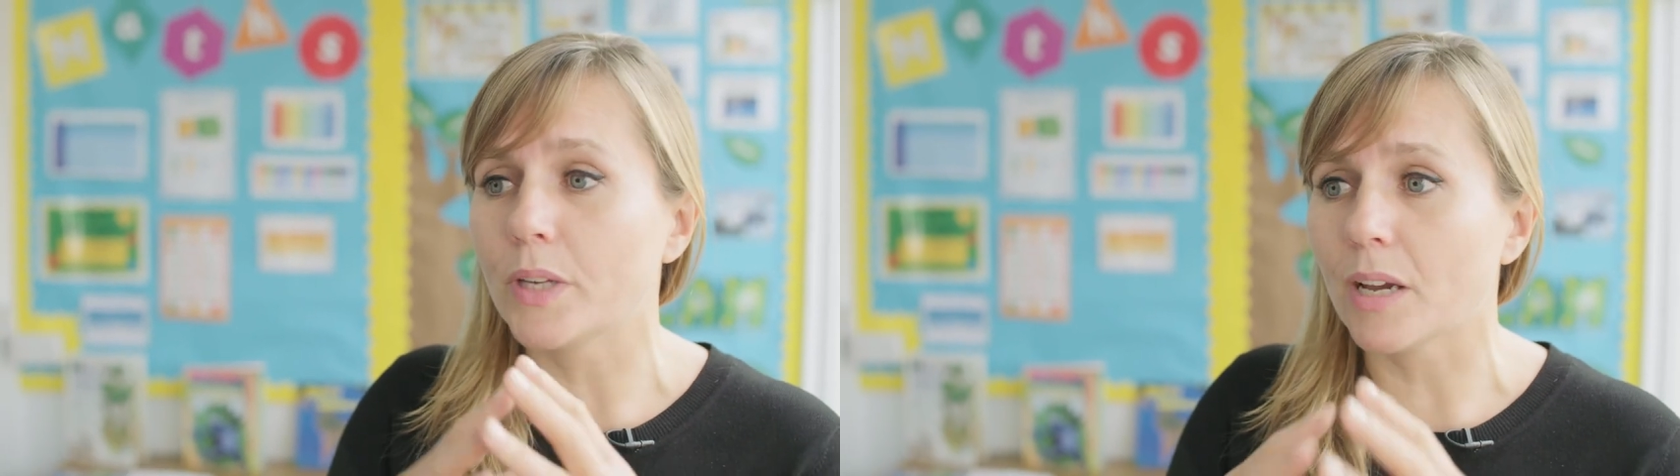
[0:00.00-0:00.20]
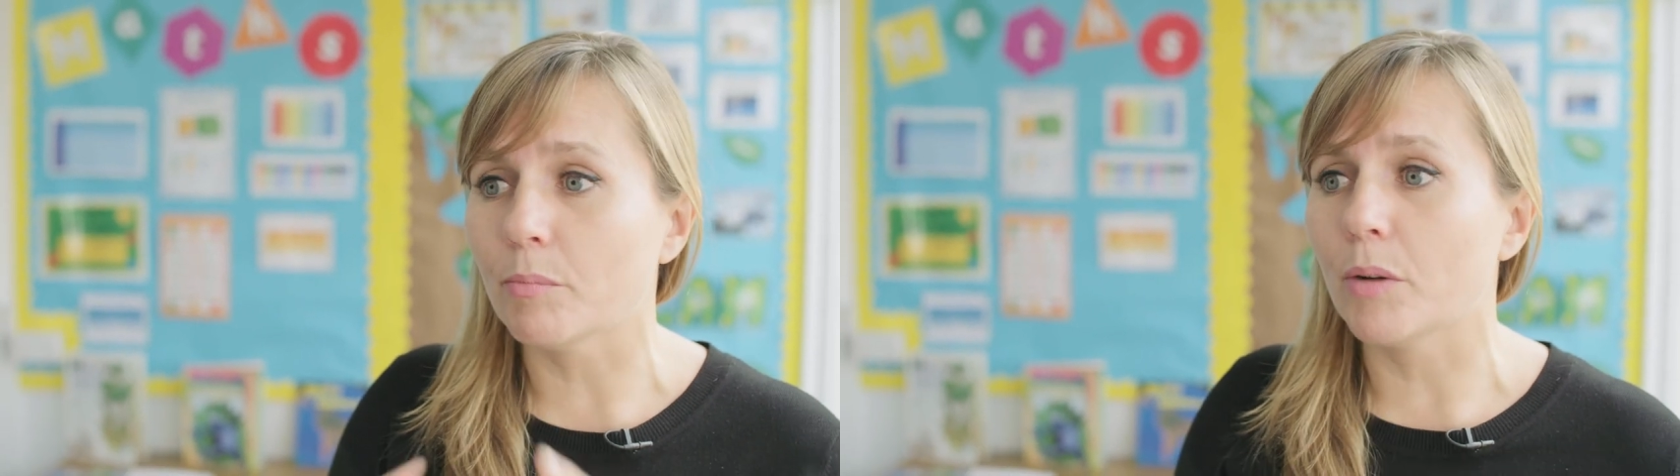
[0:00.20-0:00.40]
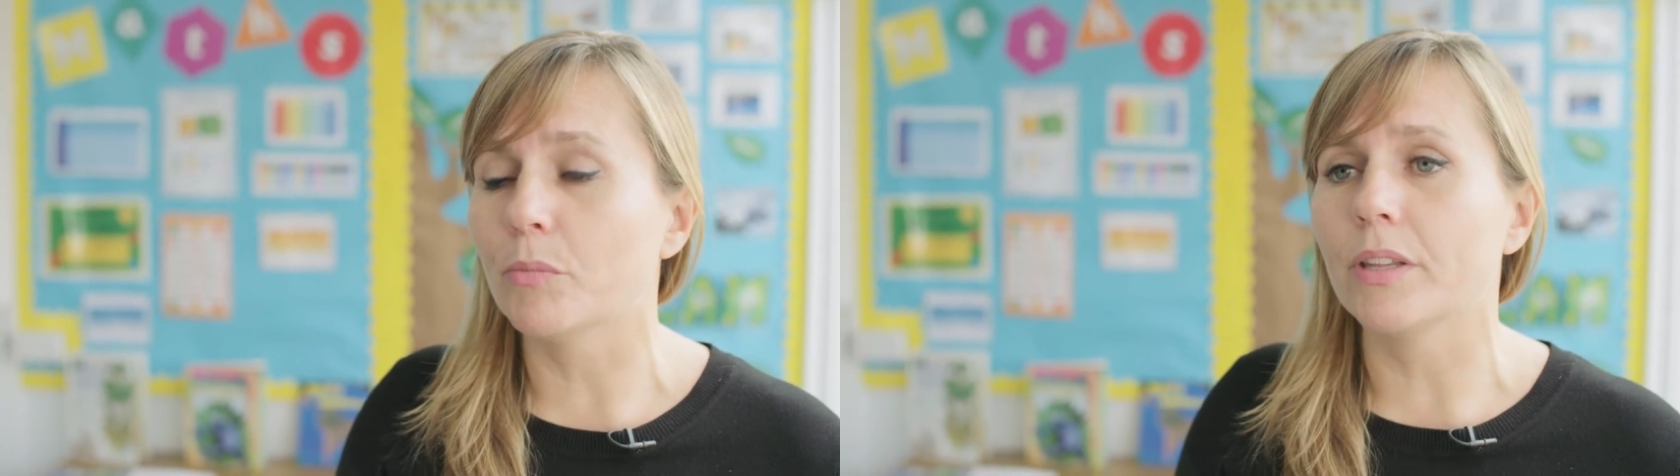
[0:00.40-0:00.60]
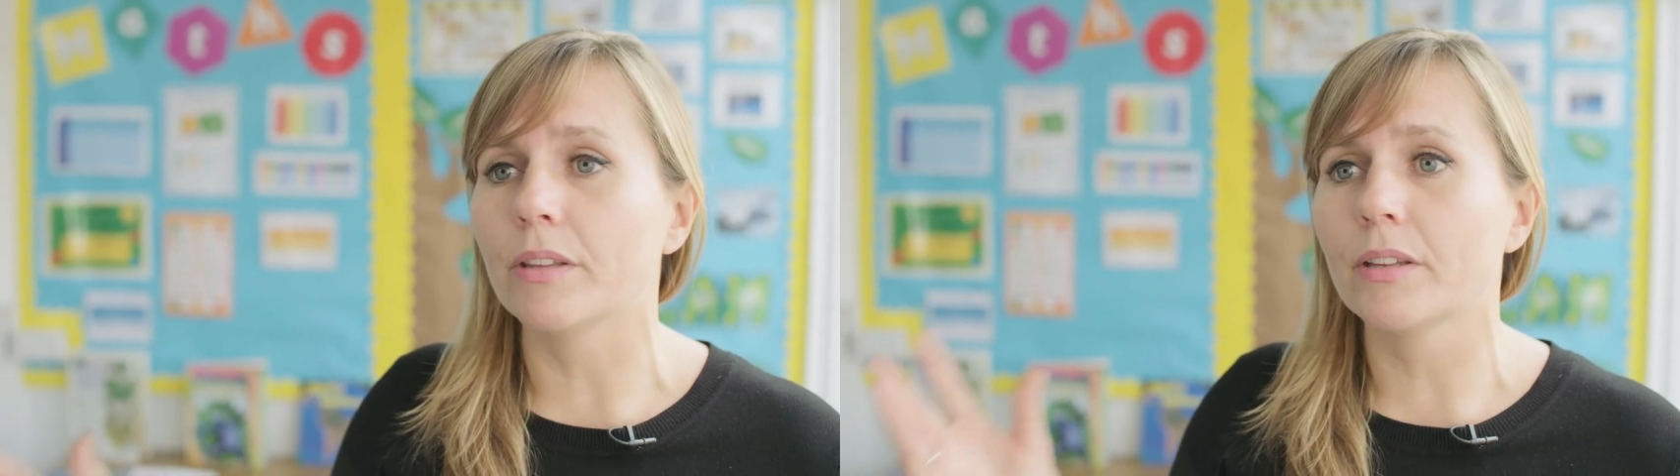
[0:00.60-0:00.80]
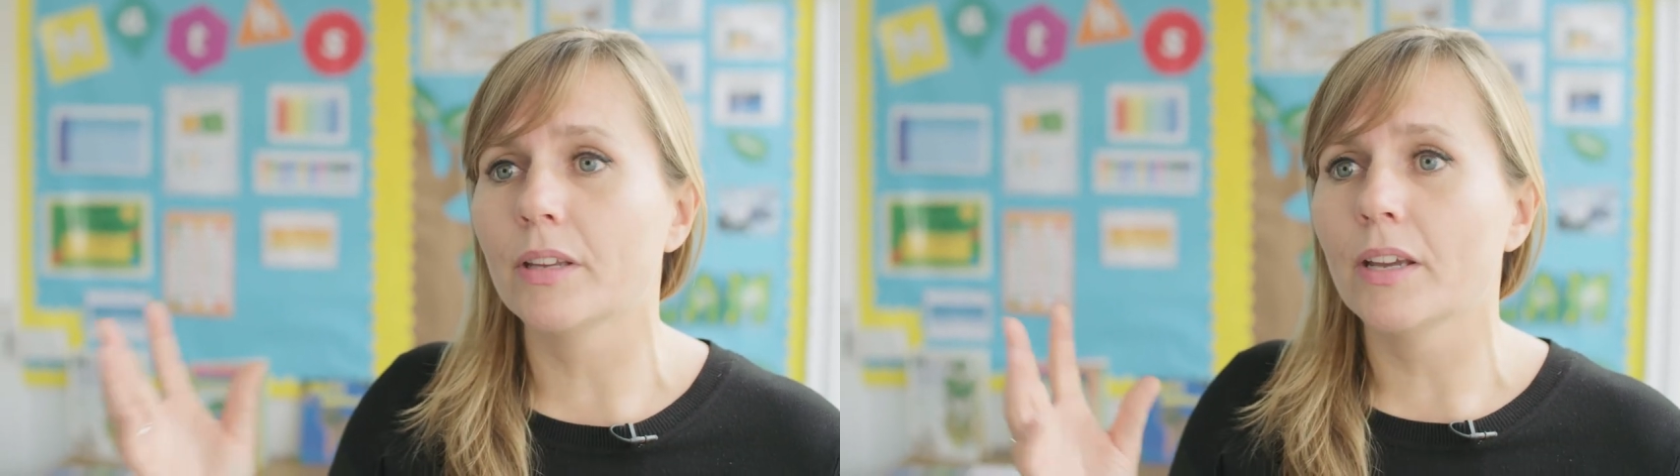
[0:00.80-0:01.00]
we come up
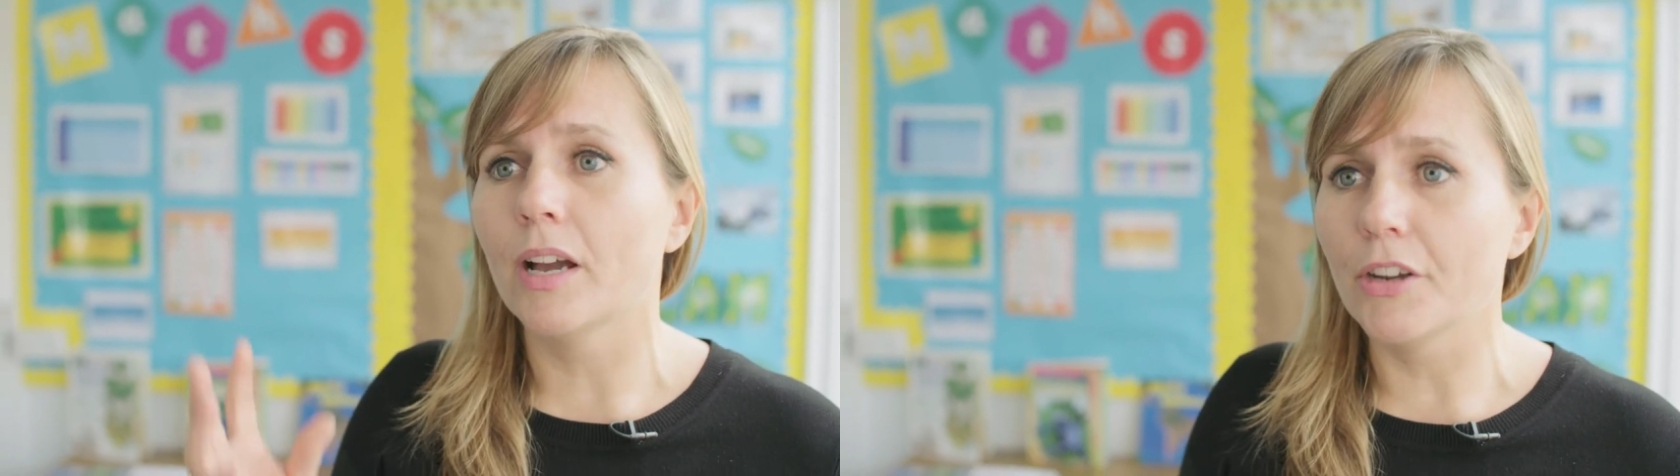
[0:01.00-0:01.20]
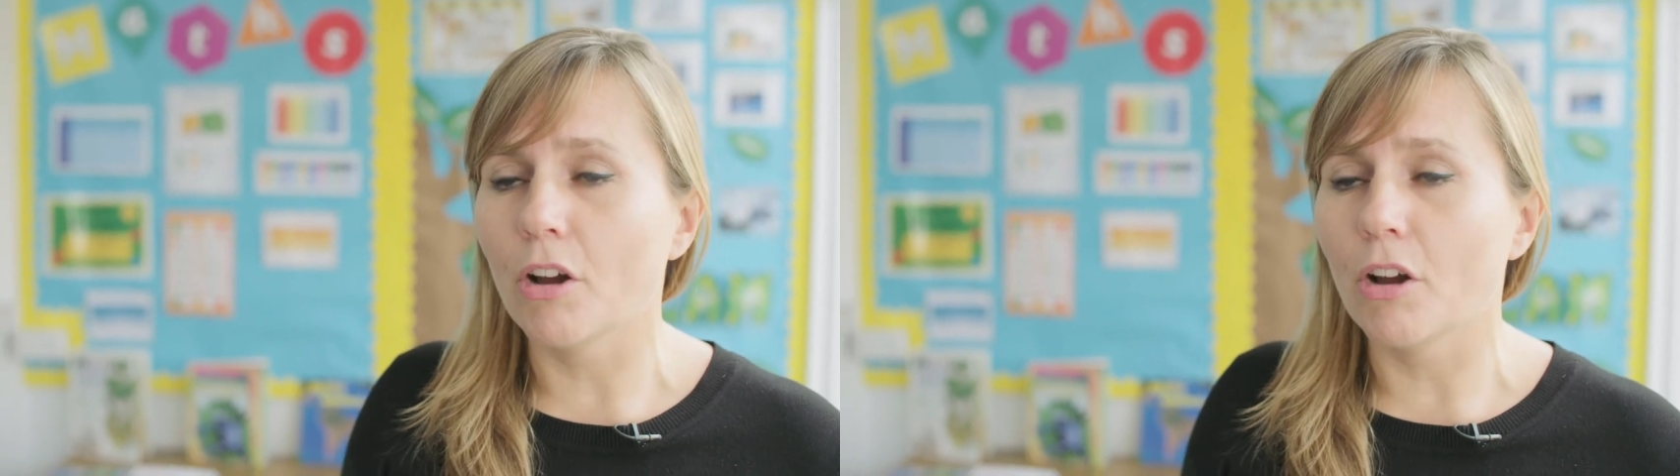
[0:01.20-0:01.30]
with an